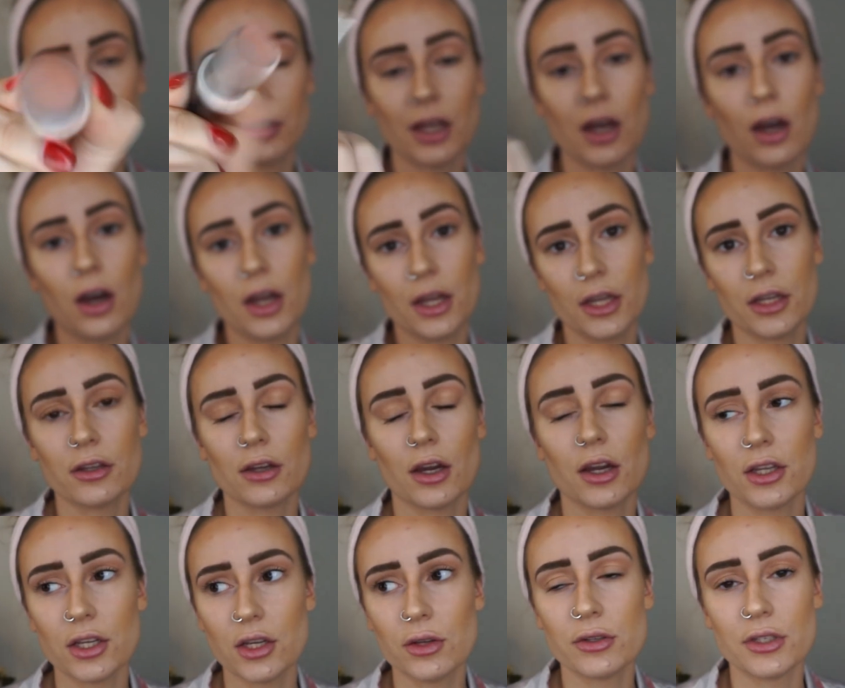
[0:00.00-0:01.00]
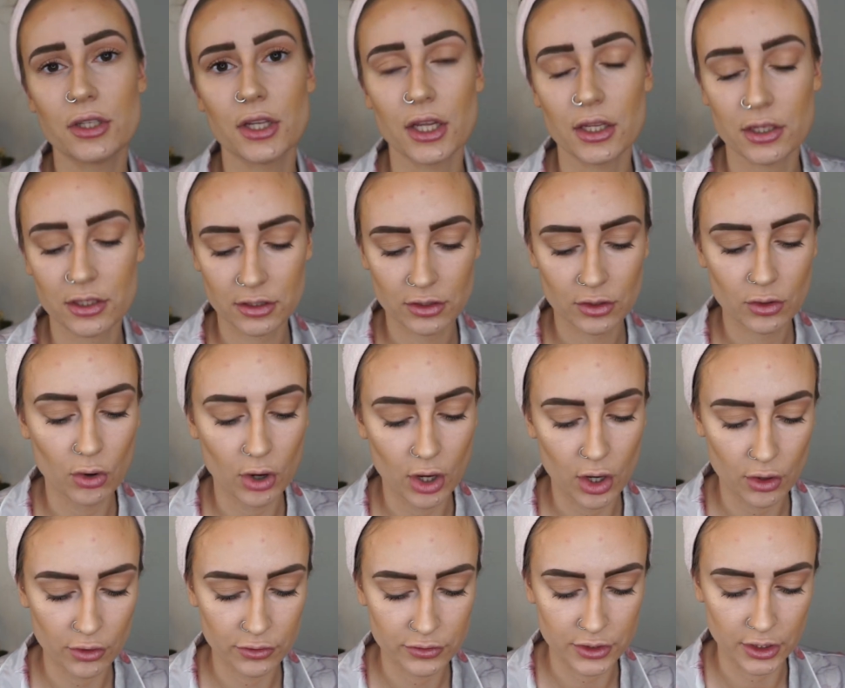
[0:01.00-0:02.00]
that I use this
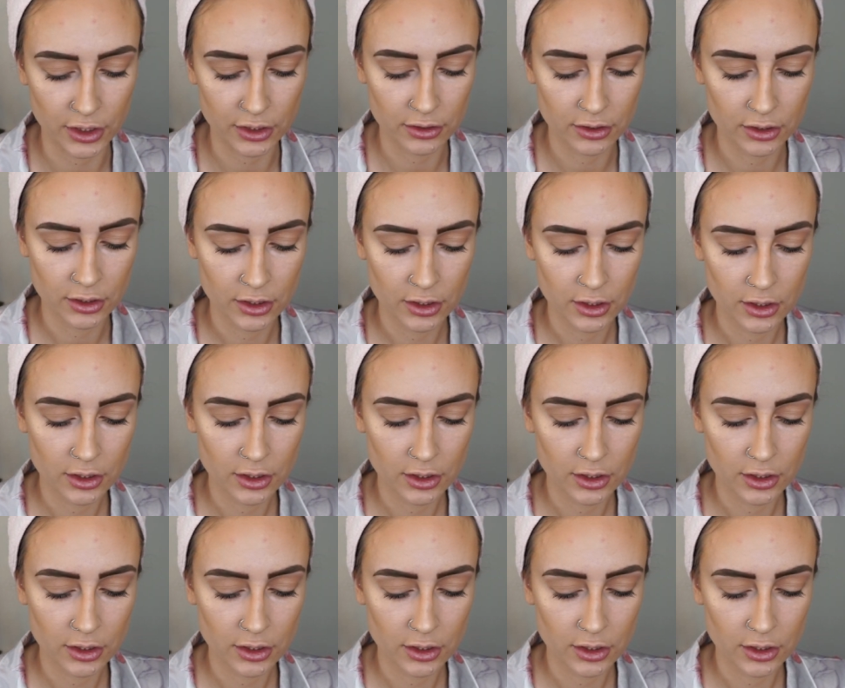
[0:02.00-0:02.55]
quite often.